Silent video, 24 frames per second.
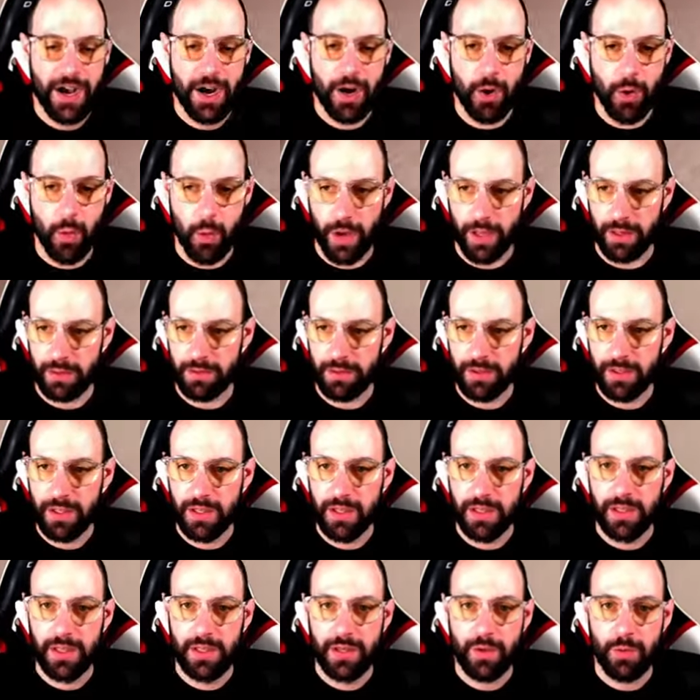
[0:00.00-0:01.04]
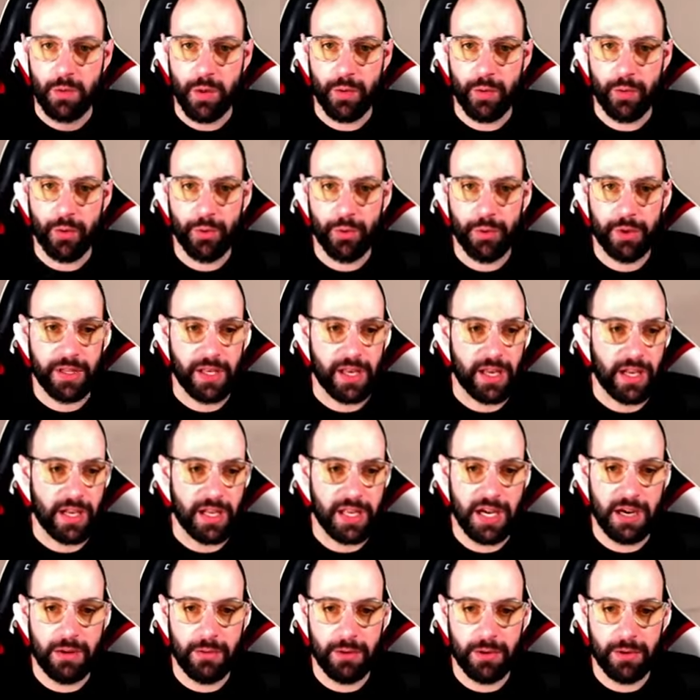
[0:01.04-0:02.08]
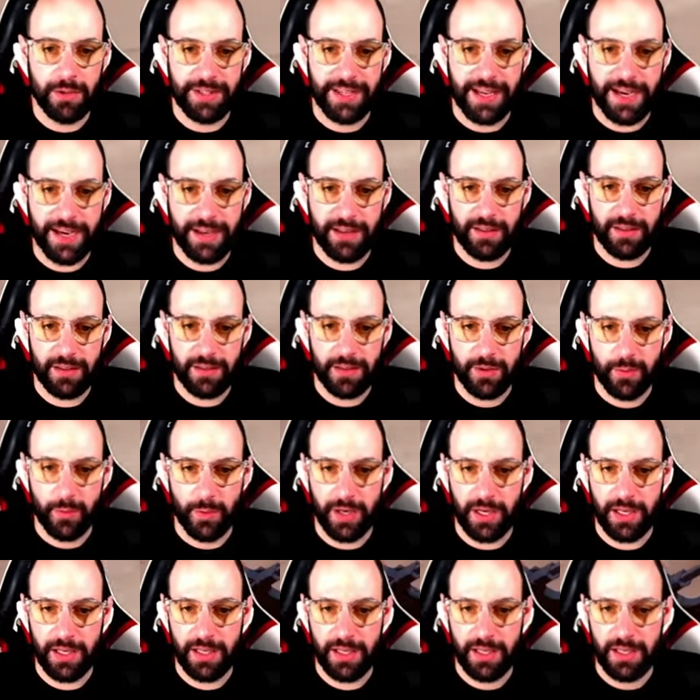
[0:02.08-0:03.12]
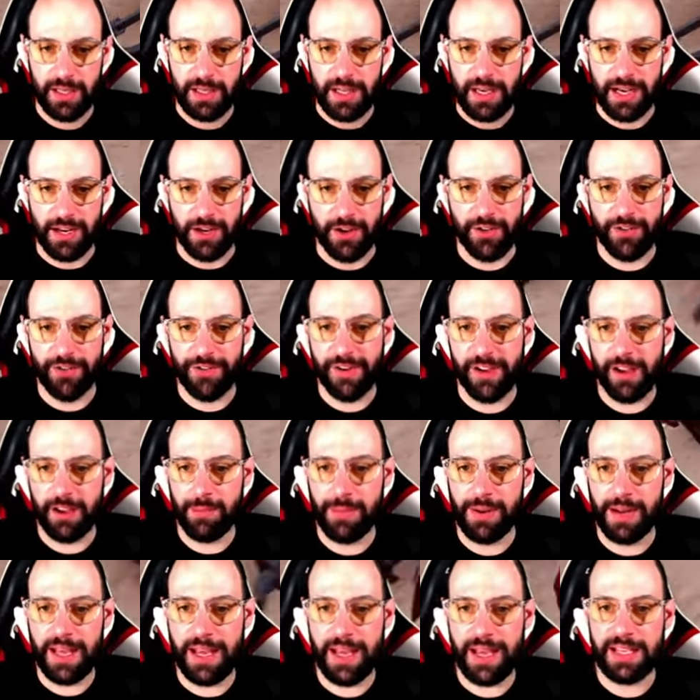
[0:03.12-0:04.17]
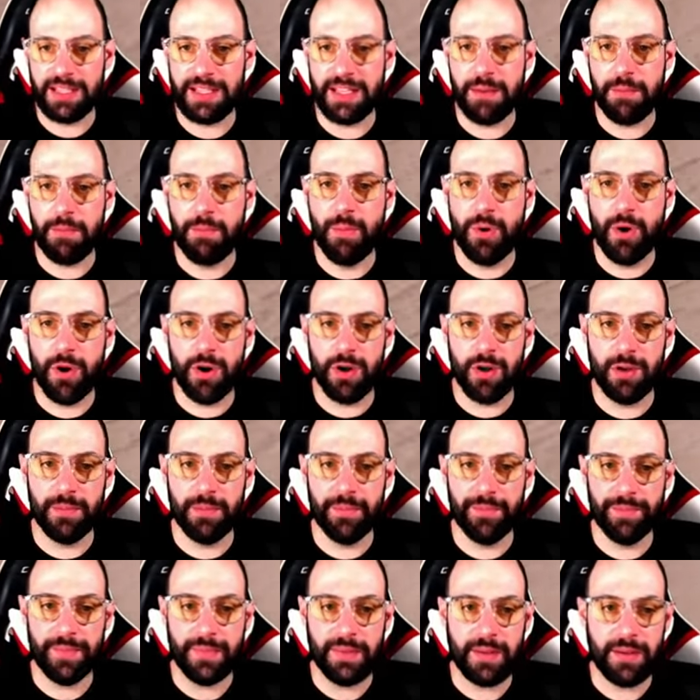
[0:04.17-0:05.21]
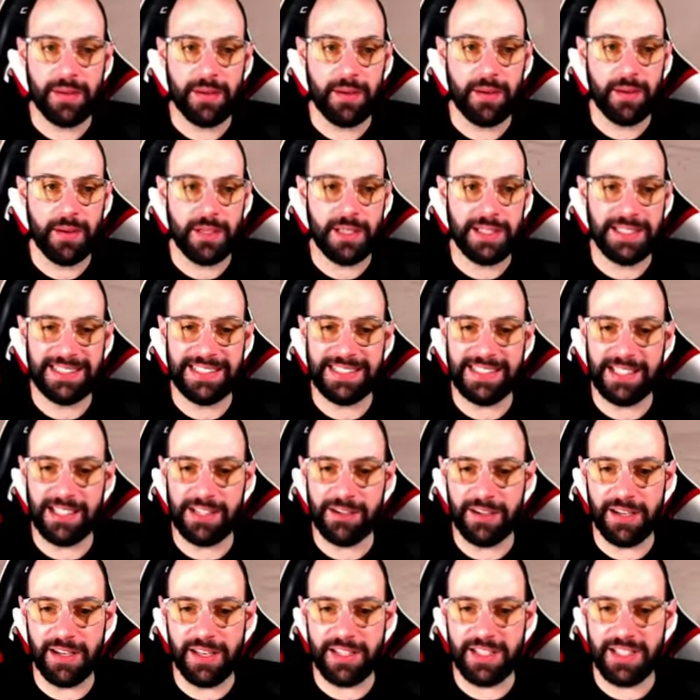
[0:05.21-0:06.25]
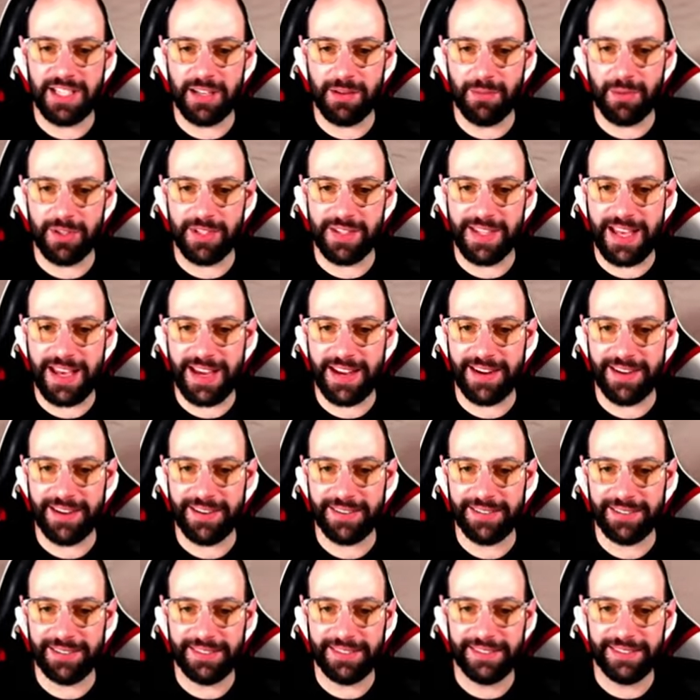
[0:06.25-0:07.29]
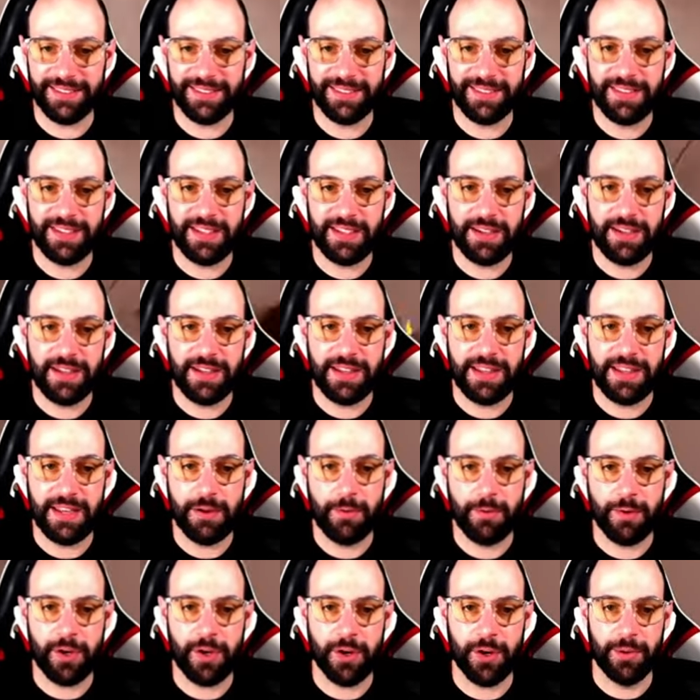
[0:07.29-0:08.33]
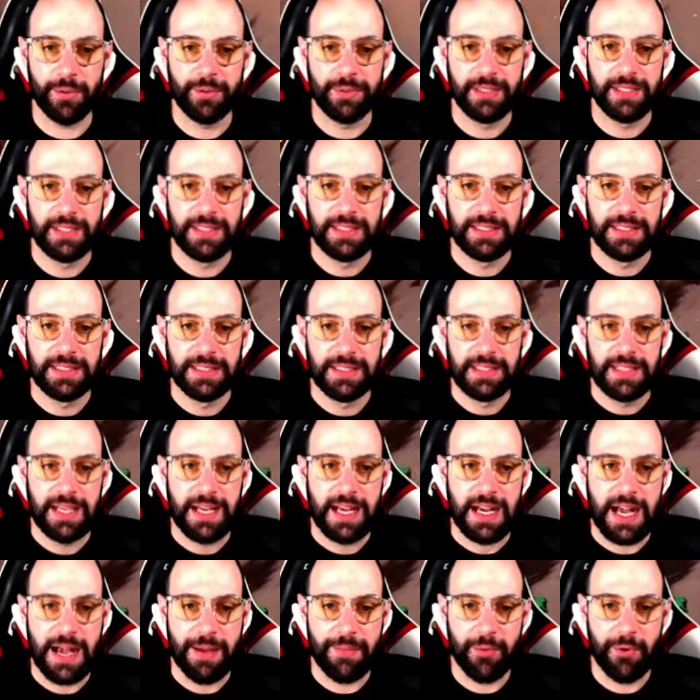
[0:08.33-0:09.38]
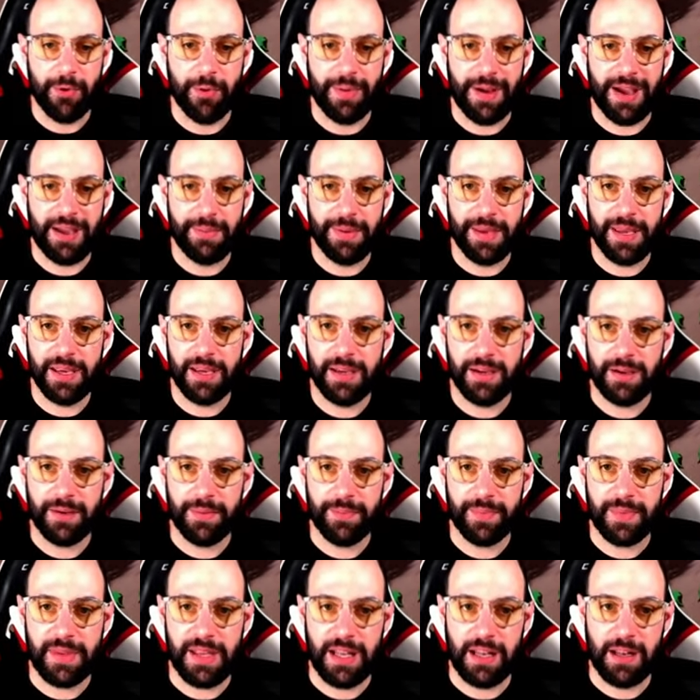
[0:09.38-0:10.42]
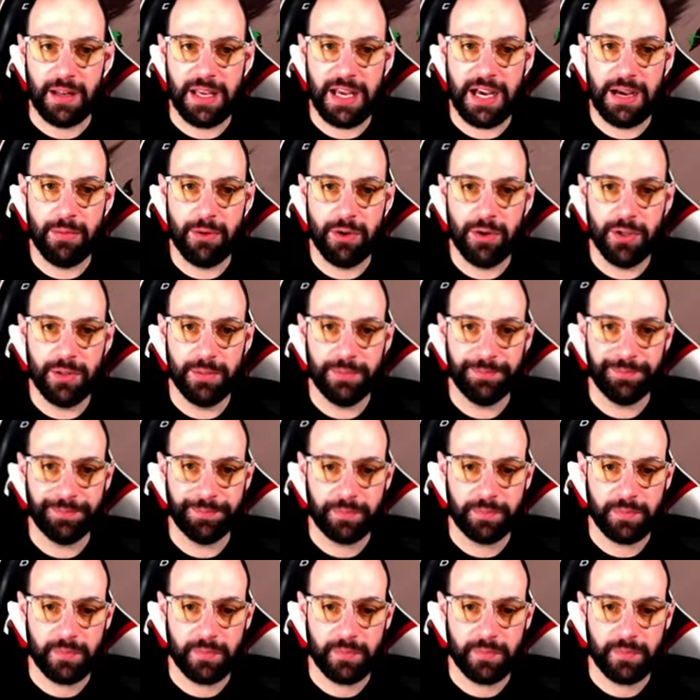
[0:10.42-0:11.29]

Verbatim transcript: Oh, wait. Wait, wait, wait. El Gabo died? Really? Another fire blast and boom. Ah, oh, it's almost there. There we go. I'm reviving El Gabo.